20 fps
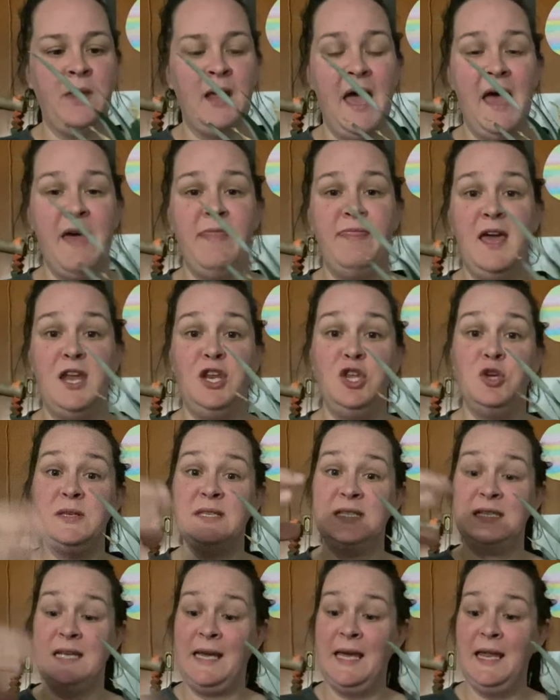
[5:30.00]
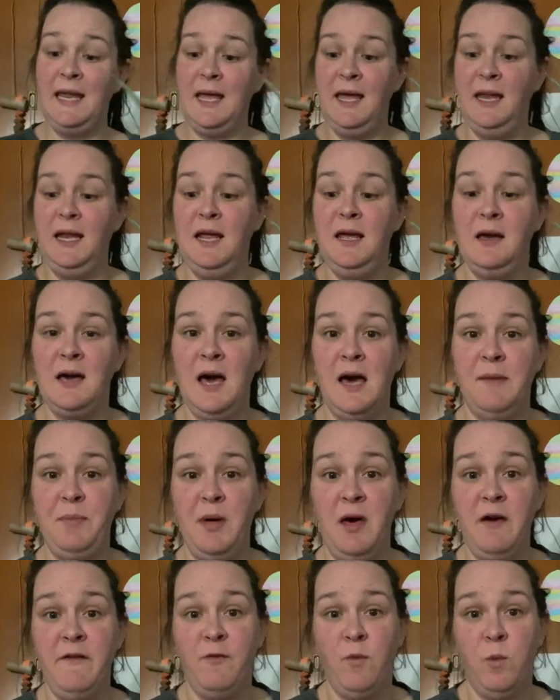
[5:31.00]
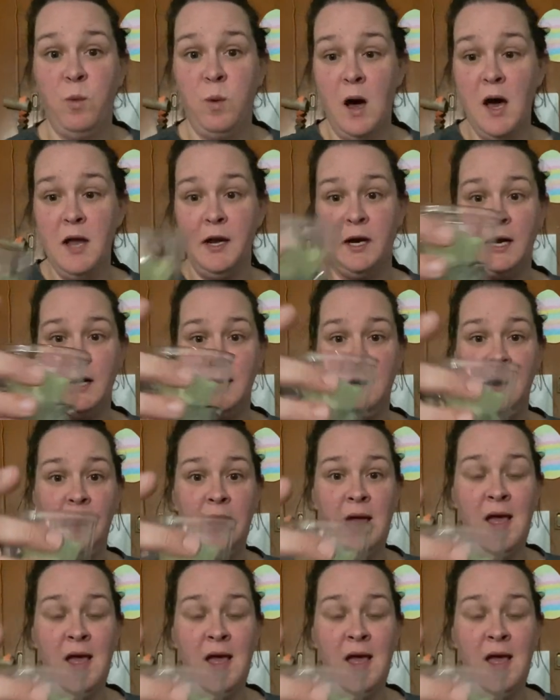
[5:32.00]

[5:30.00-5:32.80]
and then you stick it in a cup of water.